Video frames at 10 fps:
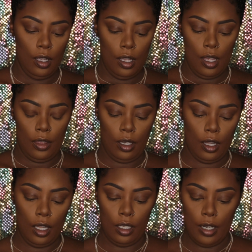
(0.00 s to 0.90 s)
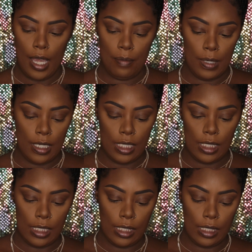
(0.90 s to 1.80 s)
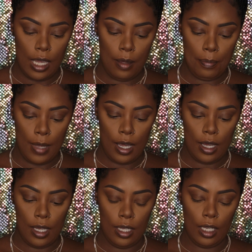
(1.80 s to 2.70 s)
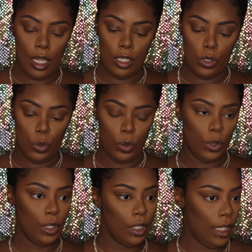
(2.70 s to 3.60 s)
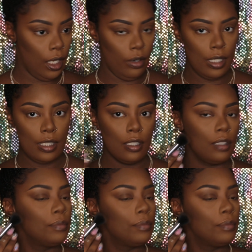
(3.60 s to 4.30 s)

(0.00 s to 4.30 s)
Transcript: in the color Ebony to set my contour areas.